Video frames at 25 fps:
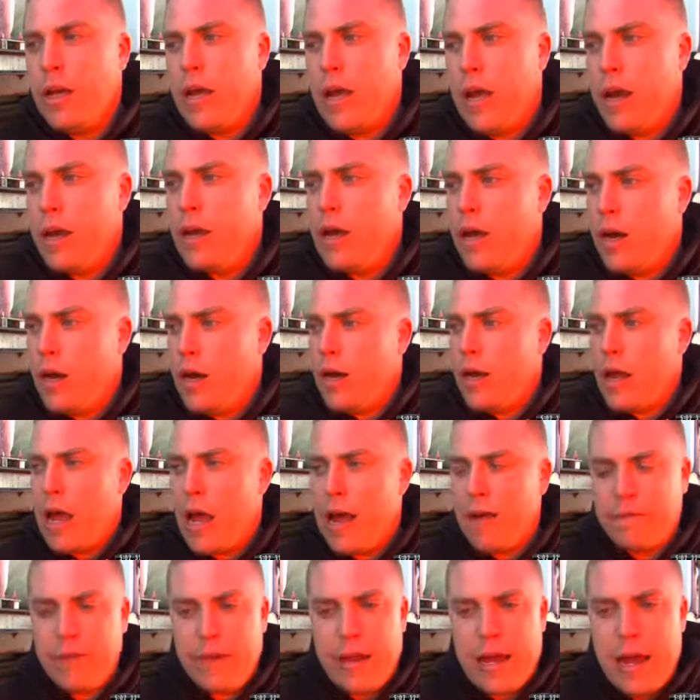And uh,
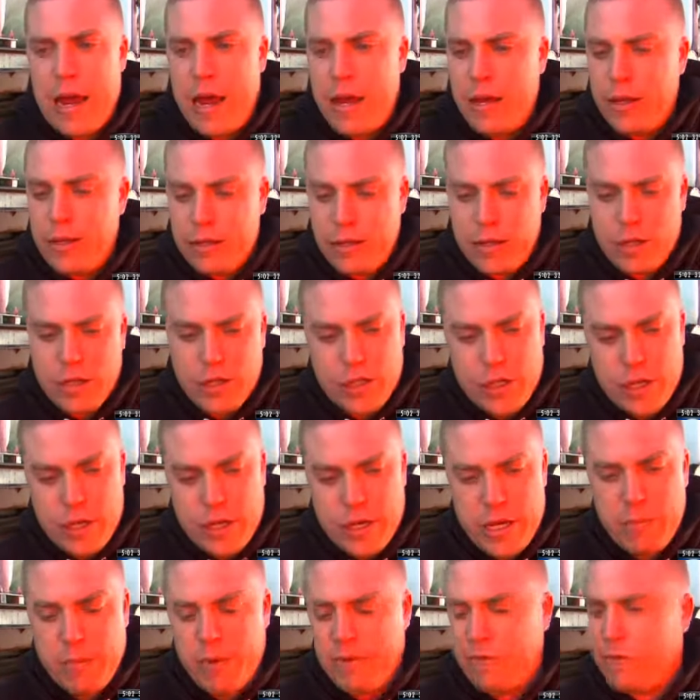after that, it
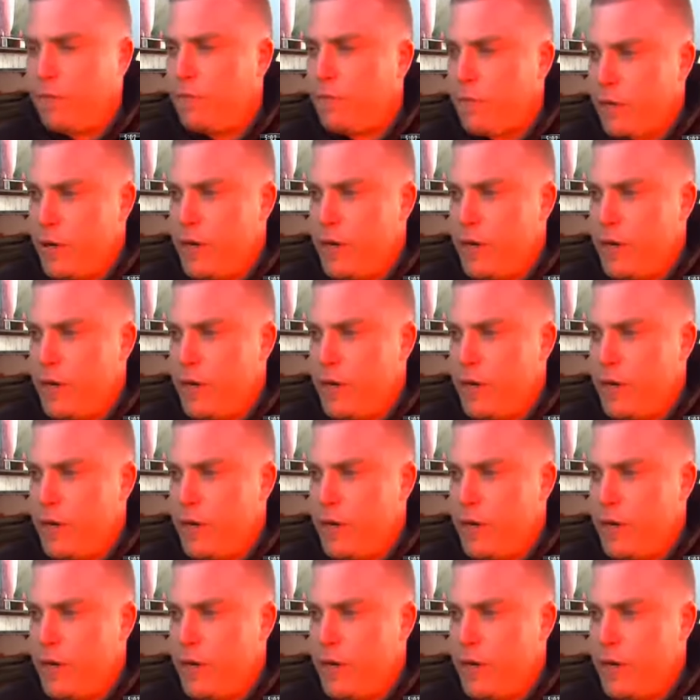should keep it from